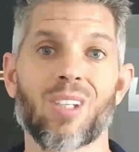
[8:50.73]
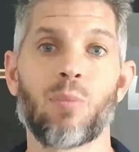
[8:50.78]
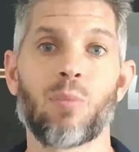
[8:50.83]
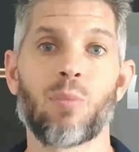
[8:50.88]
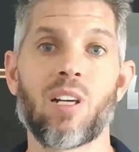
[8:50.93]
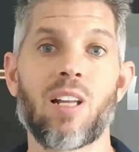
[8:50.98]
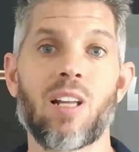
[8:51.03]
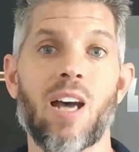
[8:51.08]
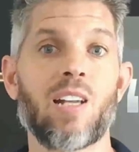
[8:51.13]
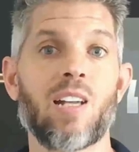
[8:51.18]

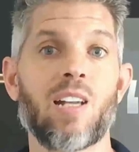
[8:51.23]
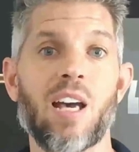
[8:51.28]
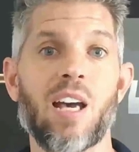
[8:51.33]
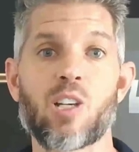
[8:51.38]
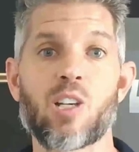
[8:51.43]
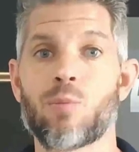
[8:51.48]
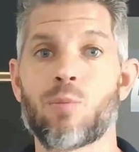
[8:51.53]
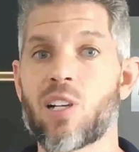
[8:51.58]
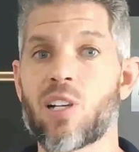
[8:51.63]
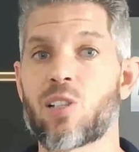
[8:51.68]
But I'd
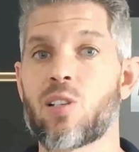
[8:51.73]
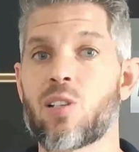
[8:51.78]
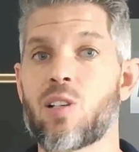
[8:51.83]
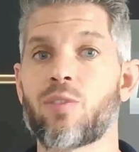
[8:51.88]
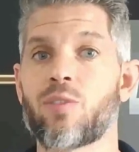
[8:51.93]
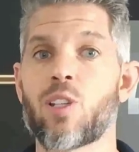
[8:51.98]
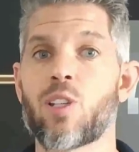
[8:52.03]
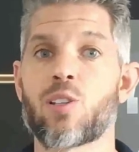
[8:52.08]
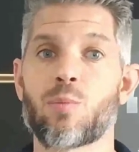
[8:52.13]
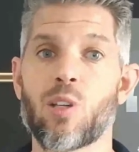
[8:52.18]
imagine
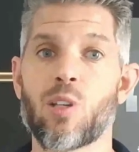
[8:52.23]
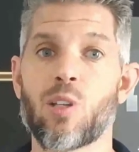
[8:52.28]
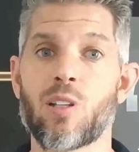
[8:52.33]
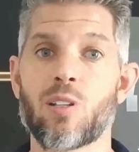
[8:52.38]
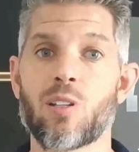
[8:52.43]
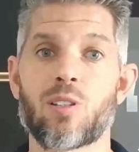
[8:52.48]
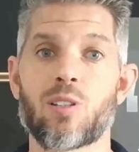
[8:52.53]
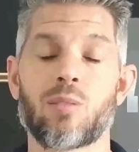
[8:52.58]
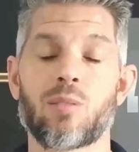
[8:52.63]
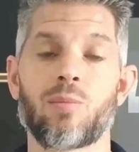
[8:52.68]
myself
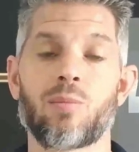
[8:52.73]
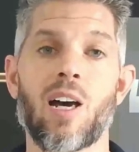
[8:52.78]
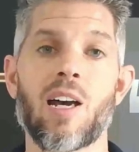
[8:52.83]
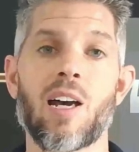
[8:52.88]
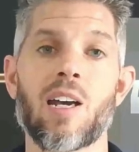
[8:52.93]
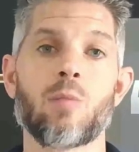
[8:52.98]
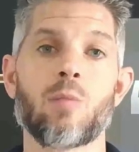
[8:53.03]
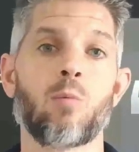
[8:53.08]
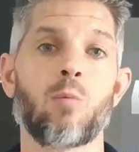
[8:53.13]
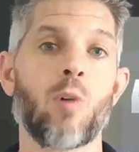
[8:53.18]
disciplined.
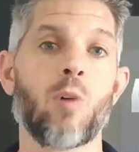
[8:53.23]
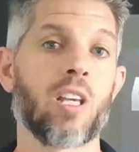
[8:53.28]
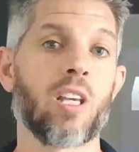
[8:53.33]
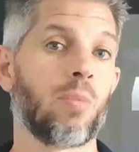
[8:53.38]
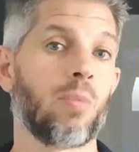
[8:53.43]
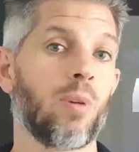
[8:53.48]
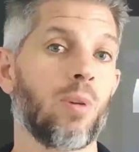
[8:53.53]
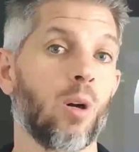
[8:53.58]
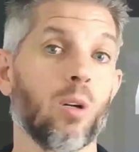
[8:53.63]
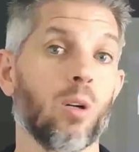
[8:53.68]
I'd wake
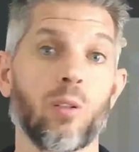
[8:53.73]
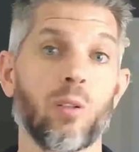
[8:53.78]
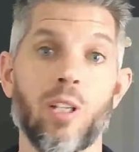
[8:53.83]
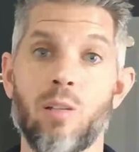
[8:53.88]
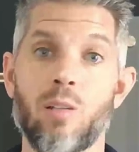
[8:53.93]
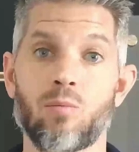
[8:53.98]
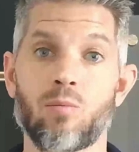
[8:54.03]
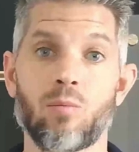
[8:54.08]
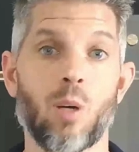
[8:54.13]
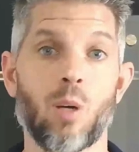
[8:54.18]
up
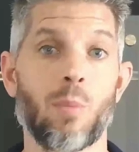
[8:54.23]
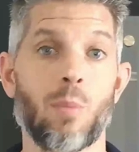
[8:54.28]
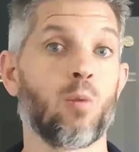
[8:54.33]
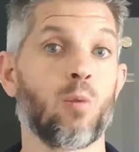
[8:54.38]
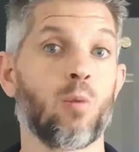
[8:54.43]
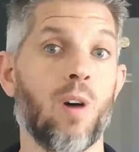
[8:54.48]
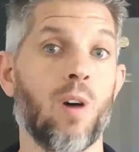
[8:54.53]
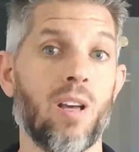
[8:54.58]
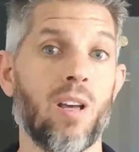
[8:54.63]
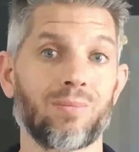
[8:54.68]
early, no
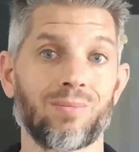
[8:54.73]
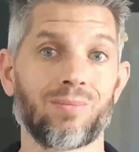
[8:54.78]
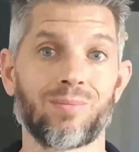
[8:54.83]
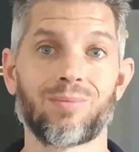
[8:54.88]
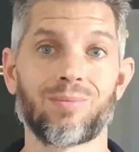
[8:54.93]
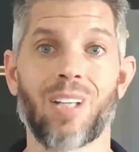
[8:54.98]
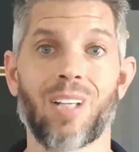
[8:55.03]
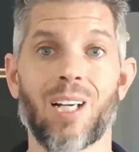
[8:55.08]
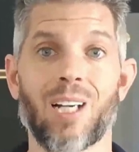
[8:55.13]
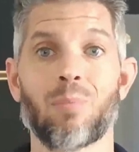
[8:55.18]
matter what.
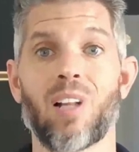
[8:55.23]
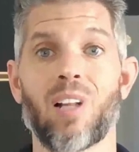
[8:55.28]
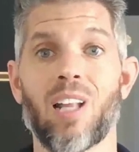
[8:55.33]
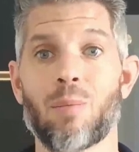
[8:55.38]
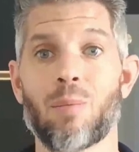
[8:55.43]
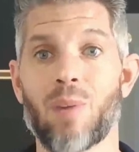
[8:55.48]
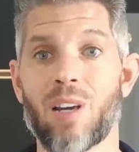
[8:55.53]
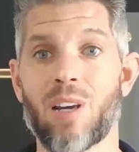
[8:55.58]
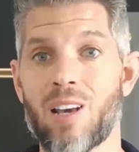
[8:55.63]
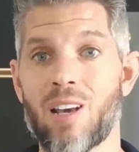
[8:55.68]
I'd
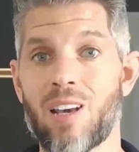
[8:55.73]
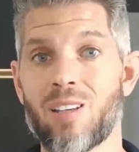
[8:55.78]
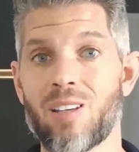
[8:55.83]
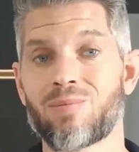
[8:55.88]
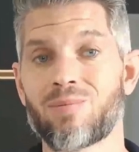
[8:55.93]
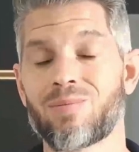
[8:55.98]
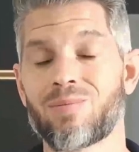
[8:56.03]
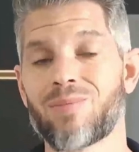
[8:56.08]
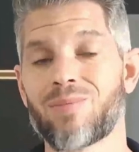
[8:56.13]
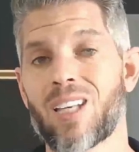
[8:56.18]
plan my
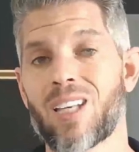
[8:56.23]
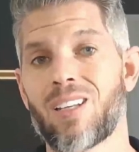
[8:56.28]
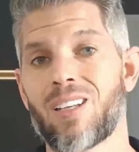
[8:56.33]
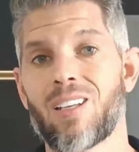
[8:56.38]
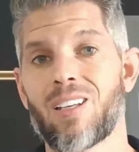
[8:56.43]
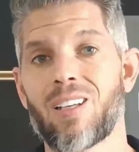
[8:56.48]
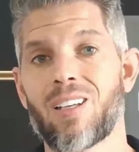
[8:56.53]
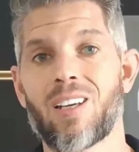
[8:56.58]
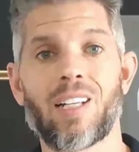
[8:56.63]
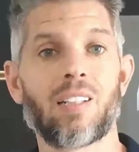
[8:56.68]
day,
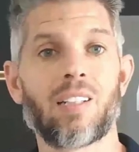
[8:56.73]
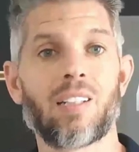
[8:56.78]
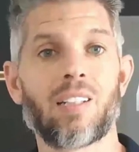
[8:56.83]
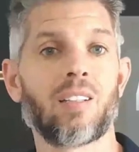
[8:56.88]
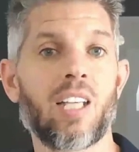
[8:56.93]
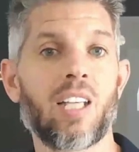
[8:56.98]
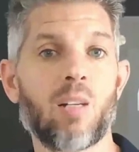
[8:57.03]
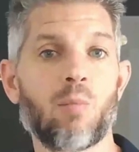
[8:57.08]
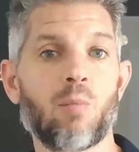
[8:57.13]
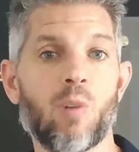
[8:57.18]
and I'd
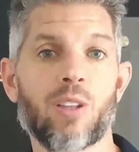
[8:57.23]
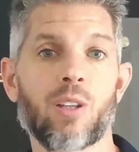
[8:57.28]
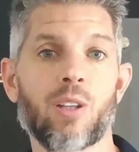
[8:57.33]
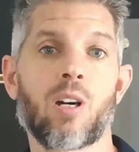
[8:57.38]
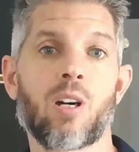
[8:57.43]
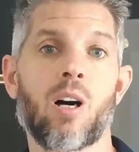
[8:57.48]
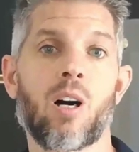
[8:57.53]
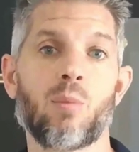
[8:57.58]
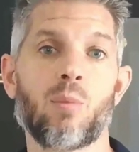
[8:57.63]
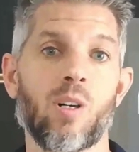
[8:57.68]
lead with a
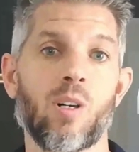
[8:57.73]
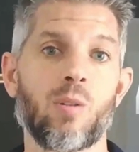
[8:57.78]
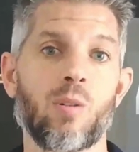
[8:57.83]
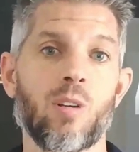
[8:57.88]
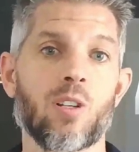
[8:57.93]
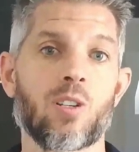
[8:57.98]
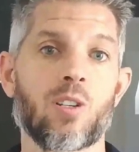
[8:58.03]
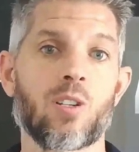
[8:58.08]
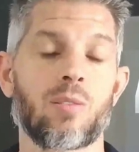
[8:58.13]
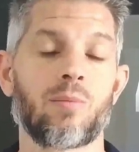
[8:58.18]
calm
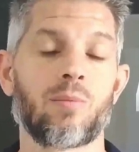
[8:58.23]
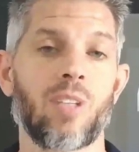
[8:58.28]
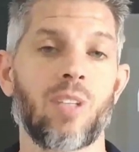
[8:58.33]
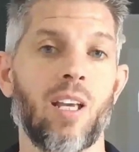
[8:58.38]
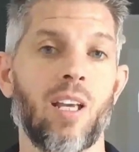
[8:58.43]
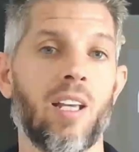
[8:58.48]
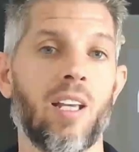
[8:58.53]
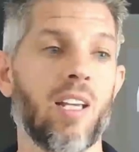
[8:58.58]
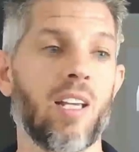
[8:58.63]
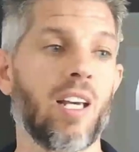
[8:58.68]
focus.
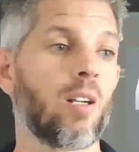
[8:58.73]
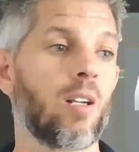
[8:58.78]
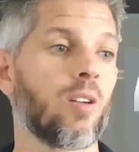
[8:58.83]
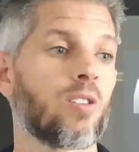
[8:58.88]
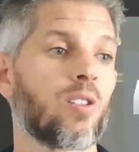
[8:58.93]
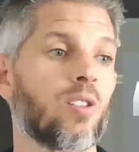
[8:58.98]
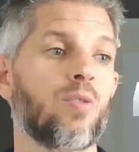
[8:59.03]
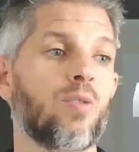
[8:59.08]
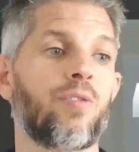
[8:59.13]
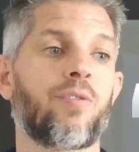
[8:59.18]
And I'd
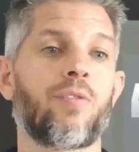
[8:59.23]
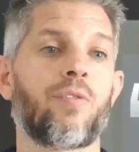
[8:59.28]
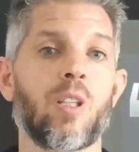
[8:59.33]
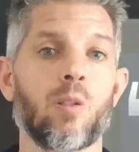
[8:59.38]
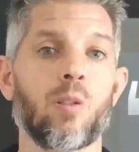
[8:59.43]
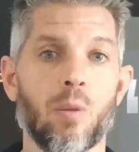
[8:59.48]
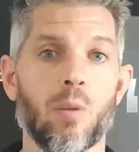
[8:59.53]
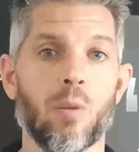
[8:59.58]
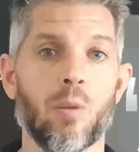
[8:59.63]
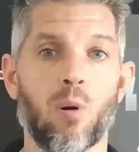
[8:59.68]
also
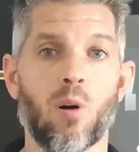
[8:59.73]
feel the